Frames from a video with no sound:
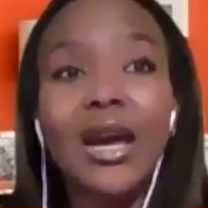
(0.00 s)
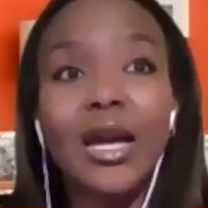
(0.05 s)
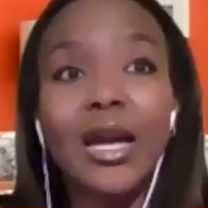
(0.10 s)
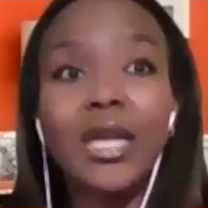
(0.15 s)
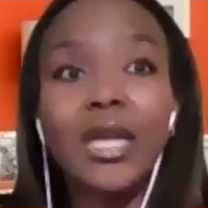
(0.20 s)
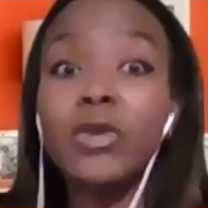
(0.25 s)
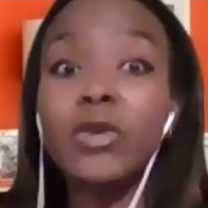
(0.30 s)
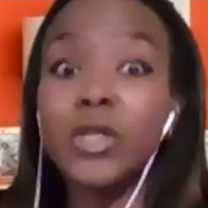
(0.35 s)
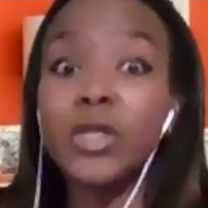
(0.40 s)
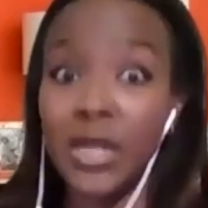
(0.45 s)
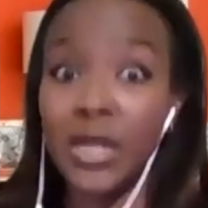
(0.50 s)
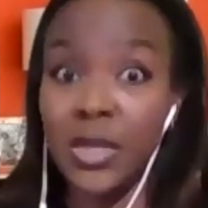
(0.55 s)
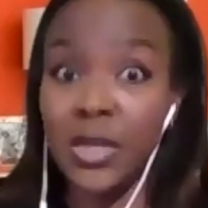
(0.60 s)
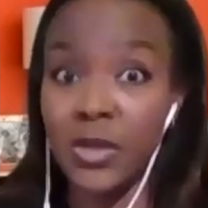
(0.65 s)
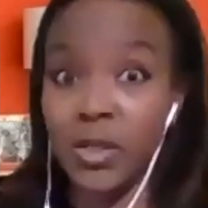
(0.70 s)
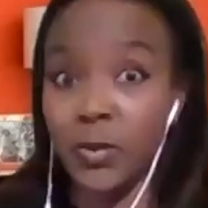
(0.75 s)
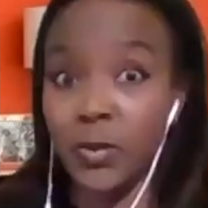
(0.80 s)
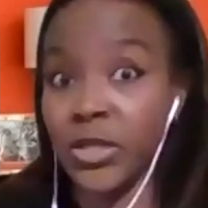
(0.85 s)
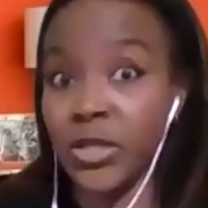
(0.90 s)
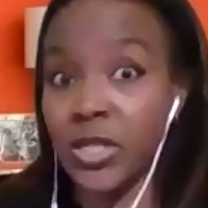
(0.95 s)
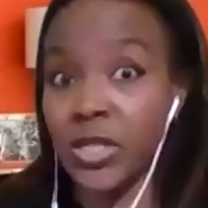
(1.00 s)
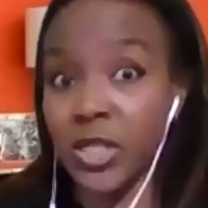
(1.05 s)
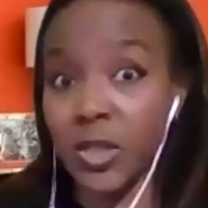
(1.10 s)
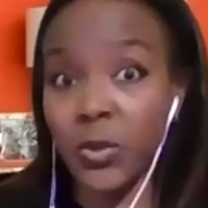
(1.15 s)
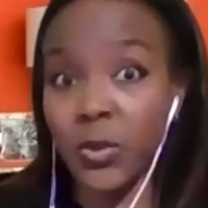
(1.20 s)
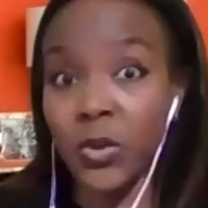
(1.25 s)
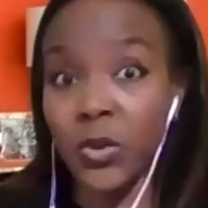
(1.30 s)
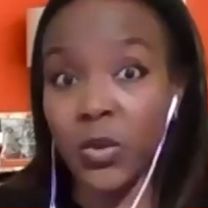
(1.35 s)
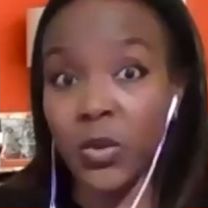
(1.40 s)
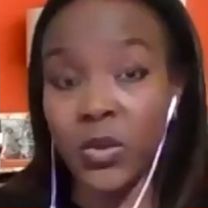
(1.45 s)
Uh, he was he was
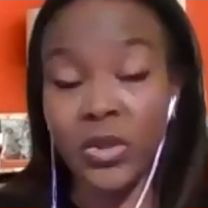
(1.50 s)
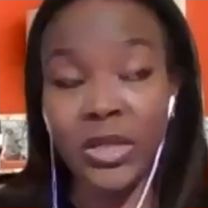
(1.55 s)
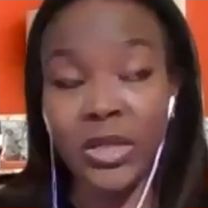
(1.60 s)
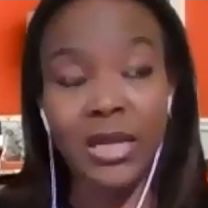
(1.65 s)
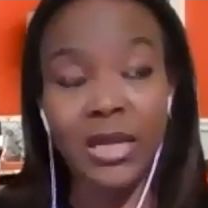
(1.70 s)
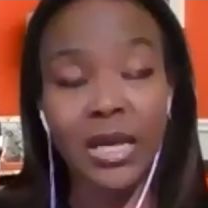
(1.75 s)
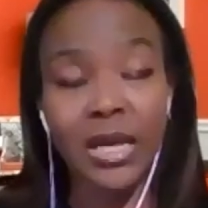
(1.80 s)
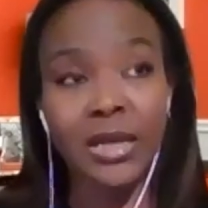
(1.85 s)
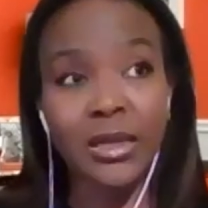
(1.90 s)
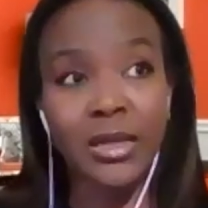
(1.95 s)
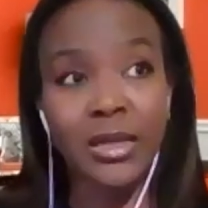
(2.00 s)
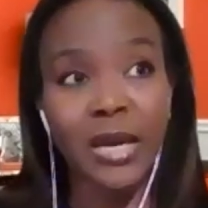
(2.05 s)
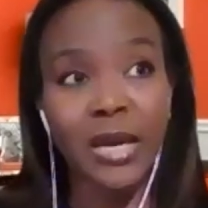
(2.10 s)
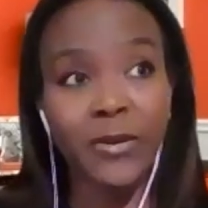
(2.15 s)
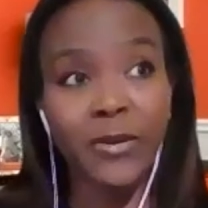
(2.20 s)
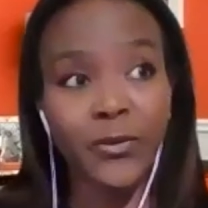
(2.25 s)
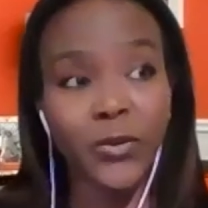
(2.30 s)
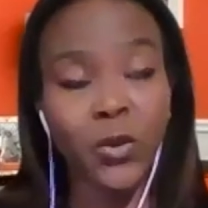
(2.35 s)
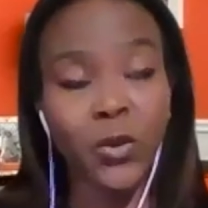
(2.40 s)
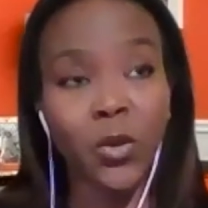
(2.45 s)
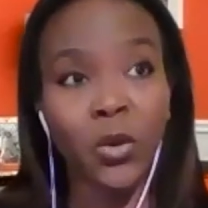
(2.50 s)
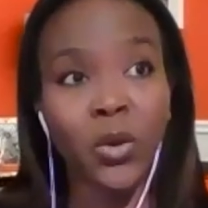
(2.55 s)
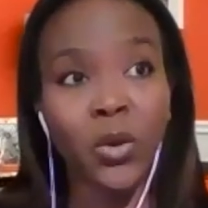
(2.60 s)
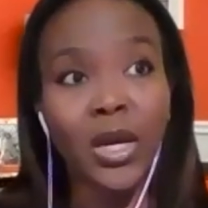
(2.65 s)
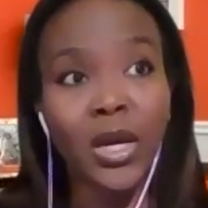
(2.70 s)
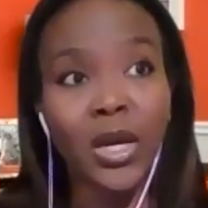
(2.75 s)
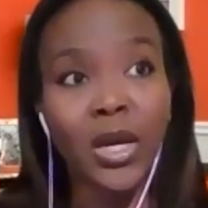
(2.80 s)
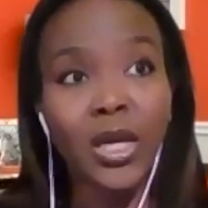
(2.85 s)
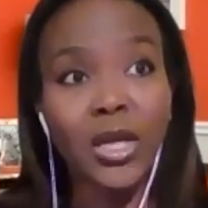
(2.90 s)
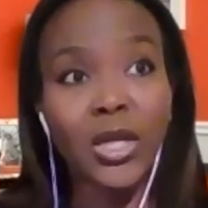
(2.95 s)
British born, and and therefore,
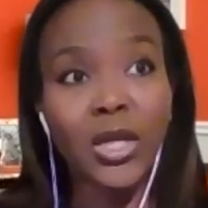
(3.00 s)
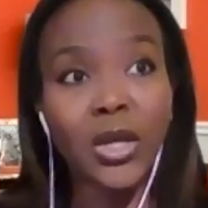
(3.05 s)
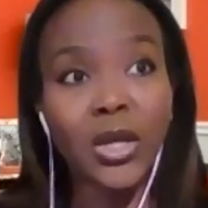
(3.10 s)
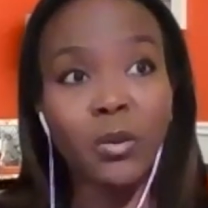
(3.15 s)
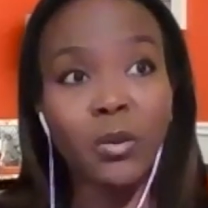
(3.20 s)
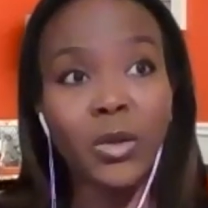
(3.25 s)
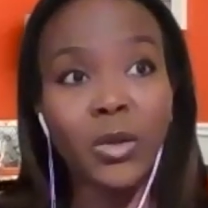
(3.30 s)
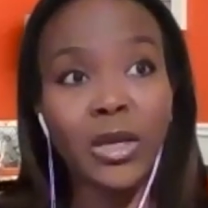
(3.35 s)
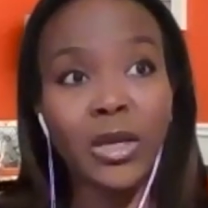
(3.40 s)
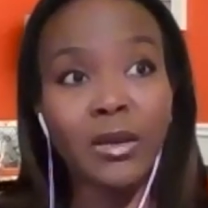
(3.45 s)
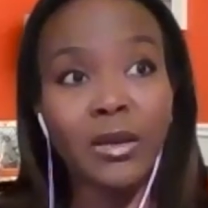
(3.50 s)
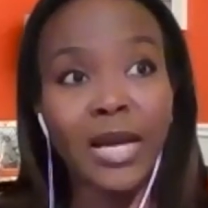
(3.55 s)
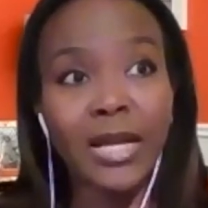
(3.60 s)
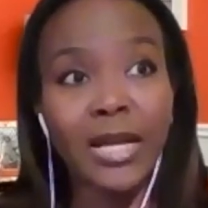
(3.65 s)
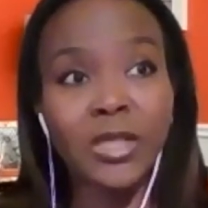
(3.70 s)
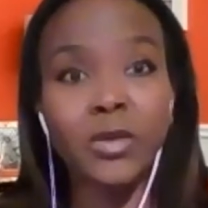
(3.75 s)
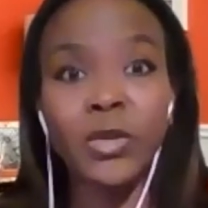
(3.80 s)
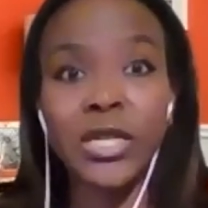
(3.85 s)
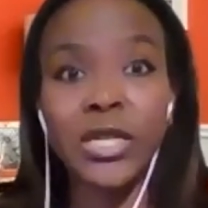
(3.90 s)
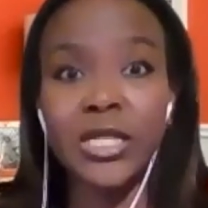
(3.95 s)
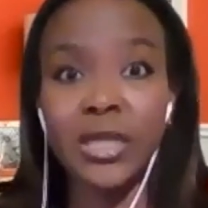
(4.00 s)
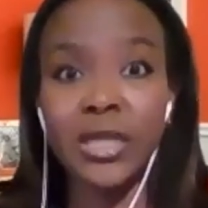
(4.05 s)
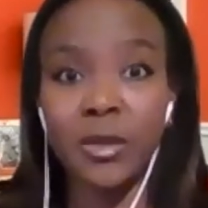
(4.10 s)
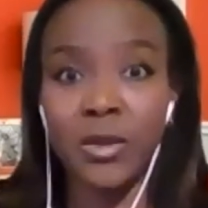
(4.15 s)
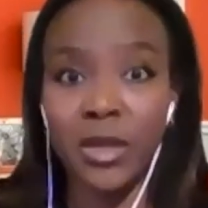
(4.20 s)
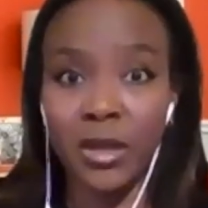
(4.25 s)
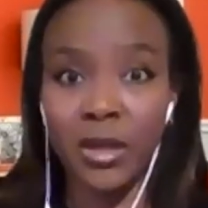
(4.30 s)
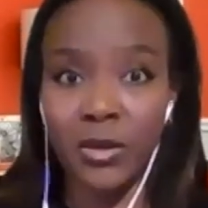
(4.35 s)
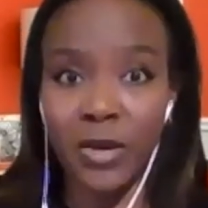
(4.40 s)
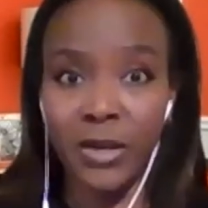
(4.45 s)
you know, we had to
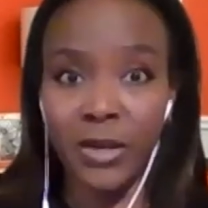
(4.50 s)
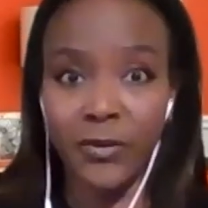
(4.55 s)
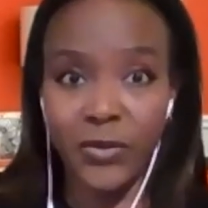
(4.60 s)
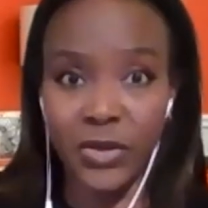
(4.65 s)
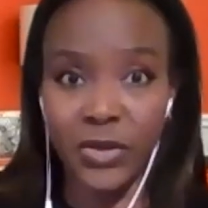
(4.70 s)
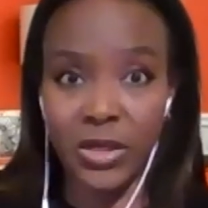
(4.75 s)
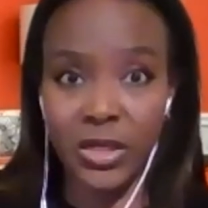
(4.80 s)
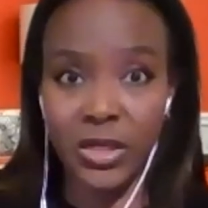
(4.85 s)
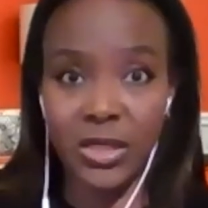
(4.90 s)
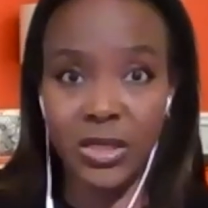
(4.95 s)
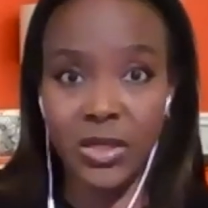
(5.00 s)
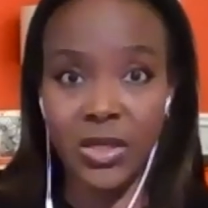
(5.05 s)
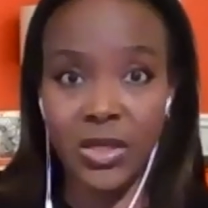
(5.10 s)
redouble our efforts.